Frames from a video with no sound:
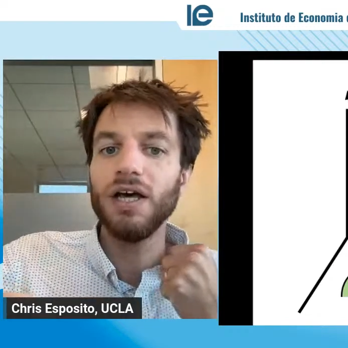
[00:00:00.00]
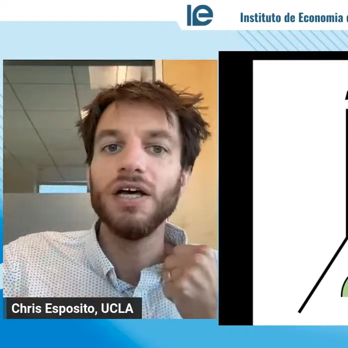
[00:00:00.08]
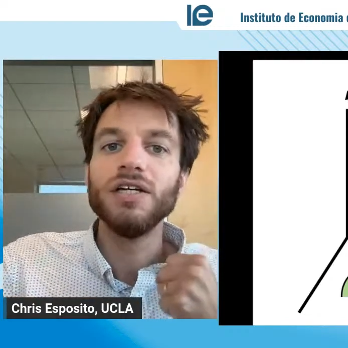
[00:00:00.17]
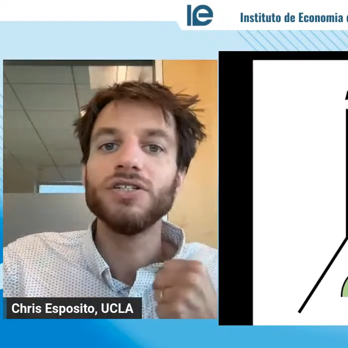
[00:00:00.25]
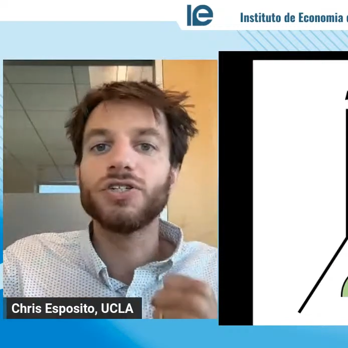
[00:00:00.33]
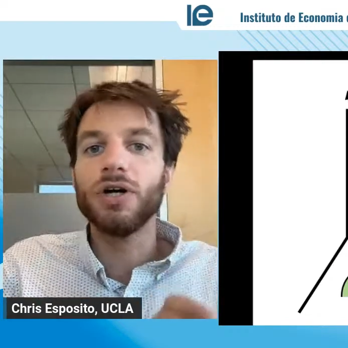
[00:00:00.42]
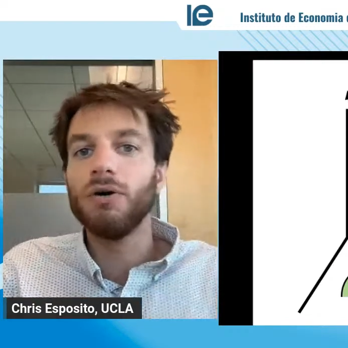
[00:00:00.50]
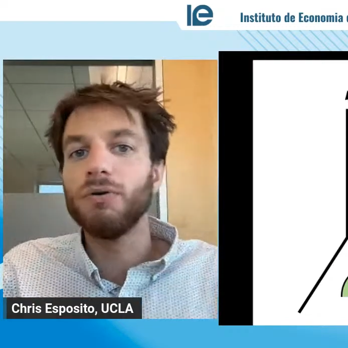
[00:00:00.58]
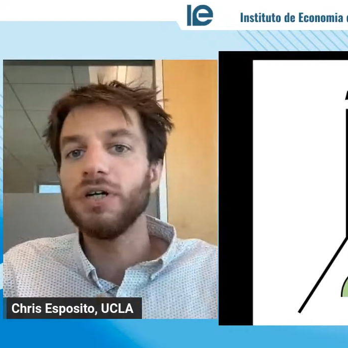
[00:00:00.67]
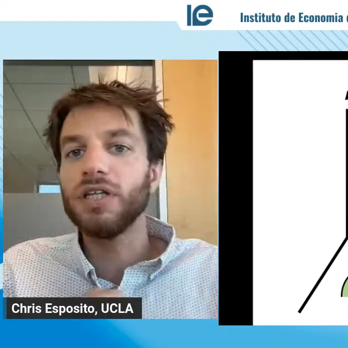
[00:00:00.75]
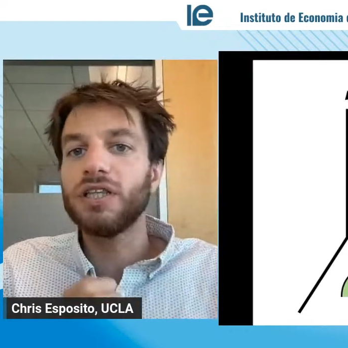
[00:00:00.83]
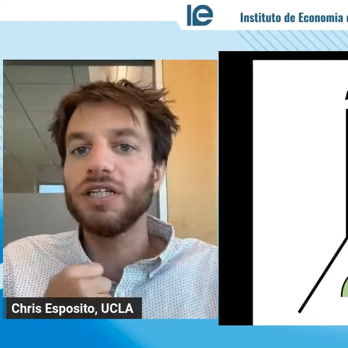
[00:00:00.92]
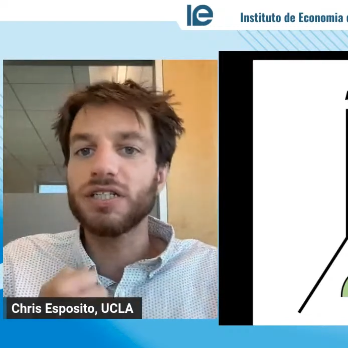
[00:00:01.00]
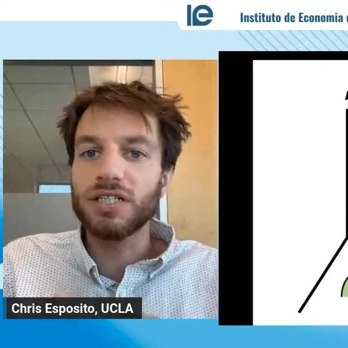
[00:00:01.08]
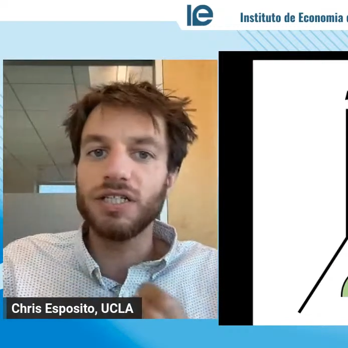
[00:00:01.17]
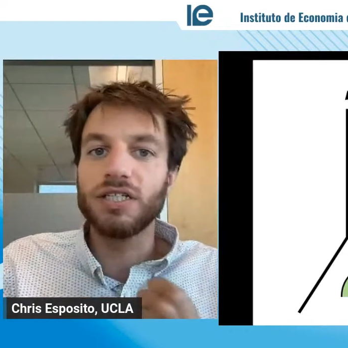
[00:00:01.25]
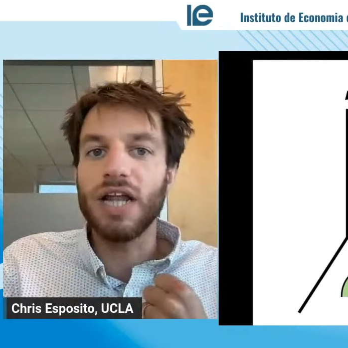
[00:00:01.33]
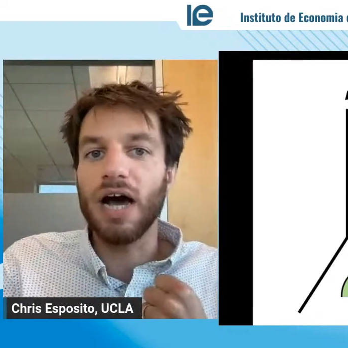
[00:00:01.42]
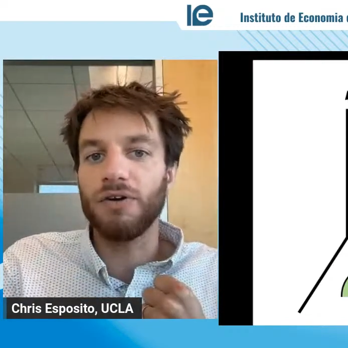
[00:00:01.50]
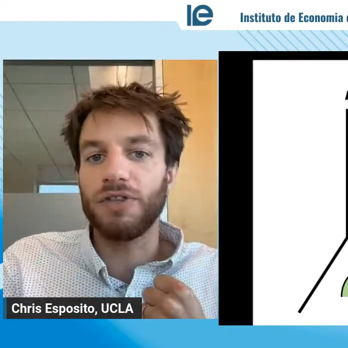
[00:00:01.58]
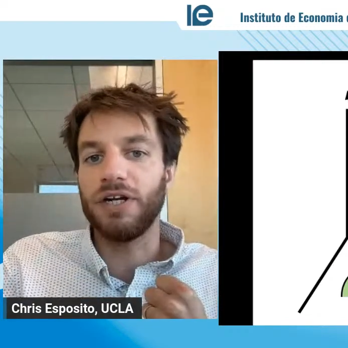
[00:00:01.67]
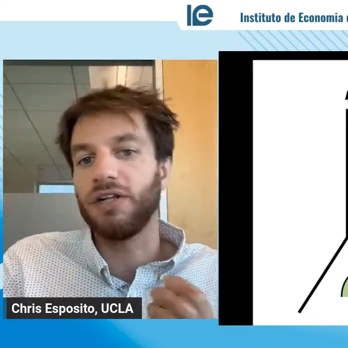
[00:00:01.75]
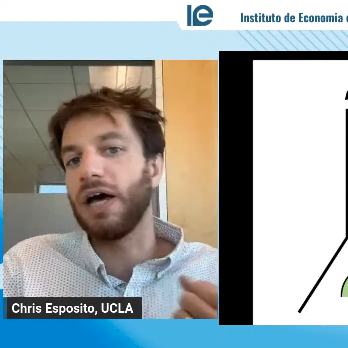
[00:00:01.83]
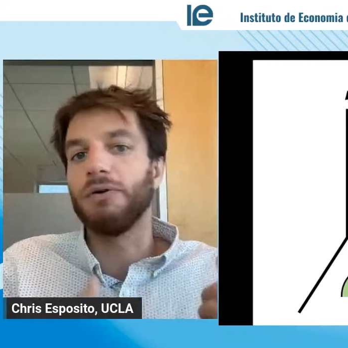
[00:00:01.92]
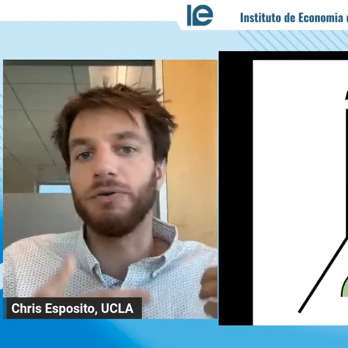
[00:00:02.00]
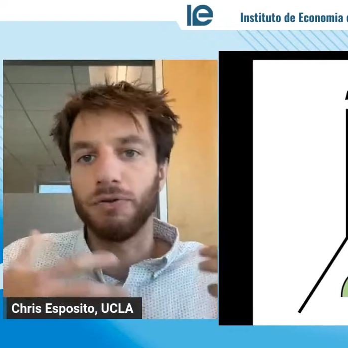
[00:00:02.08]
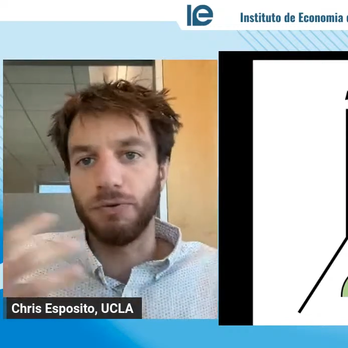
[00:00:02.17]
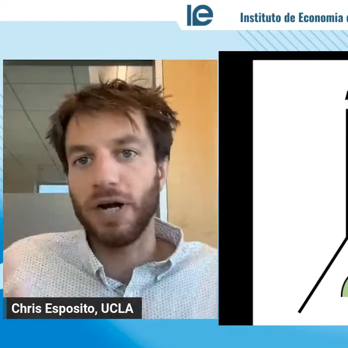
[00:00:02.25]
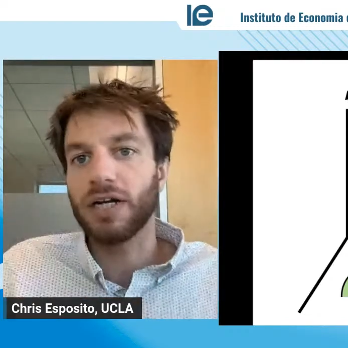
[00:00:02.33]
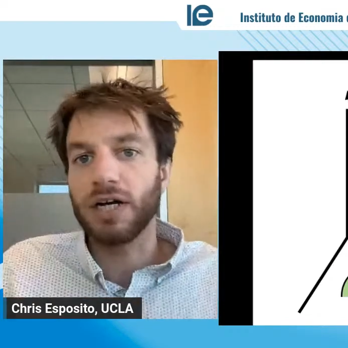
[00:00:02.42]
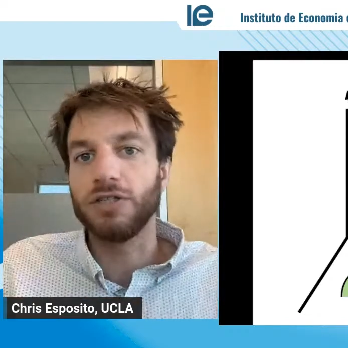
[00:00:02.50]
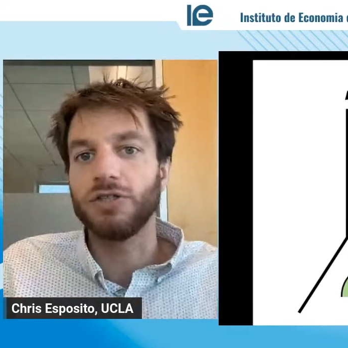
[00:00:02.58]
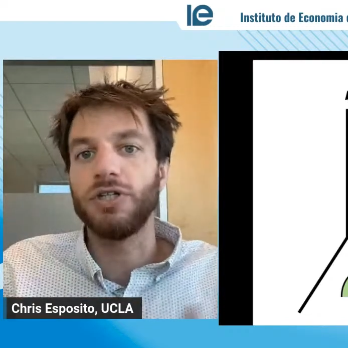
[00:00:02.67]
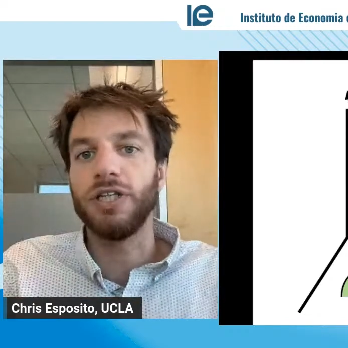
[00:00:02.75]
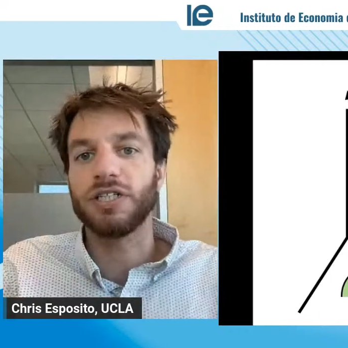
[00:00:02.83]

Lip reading: So this is now then allowing the red country, in this